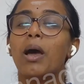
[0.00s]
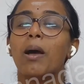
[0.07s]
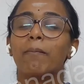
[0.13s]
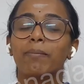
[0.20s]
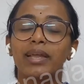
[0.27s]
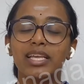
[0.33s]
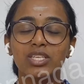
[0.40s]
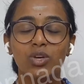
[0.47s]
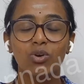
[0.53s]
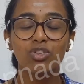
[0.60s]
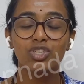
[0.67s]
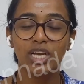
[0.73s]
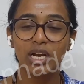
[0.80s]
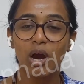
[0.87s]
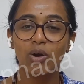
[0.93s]
Please go
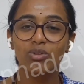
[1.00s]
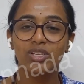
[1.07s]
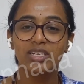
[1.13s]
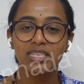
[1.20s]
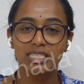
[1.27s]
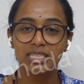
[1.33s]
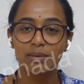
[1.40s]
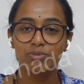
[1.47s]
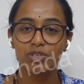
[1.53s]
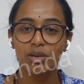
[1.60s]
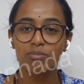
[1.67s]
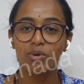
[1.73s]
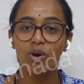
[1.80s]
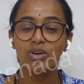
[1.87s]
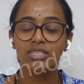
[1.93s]
check out the description
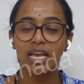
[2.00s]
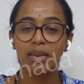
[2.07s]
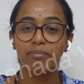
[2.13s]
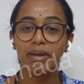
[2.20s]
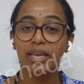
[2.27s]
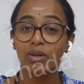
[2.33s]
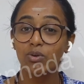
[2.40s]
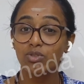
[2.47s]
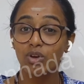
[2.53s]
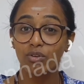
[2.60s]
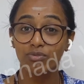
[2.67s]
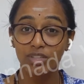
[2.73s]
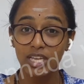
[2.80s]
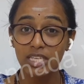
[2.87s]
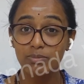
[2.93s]
box and make use of
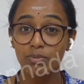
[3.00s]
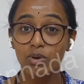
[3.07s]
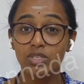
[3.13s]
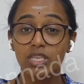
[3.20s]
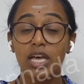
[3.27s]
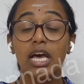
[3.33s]
these books.